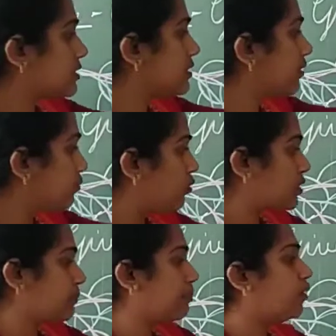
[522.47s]
is the
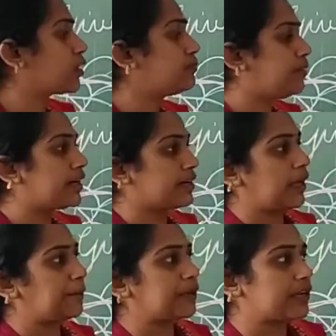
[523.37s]
most important part
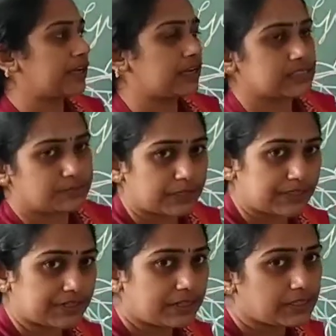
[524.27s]
happening in our
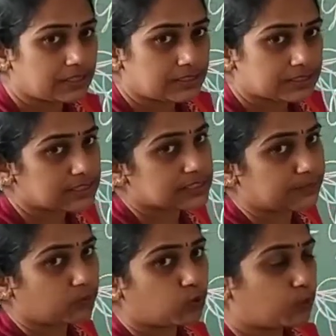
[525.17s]
respiratory
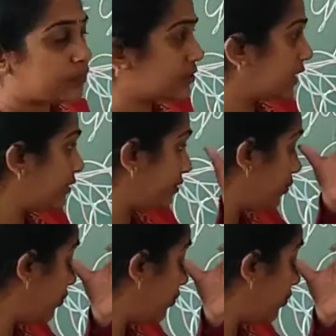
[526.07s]
system. Hope it's clear for you.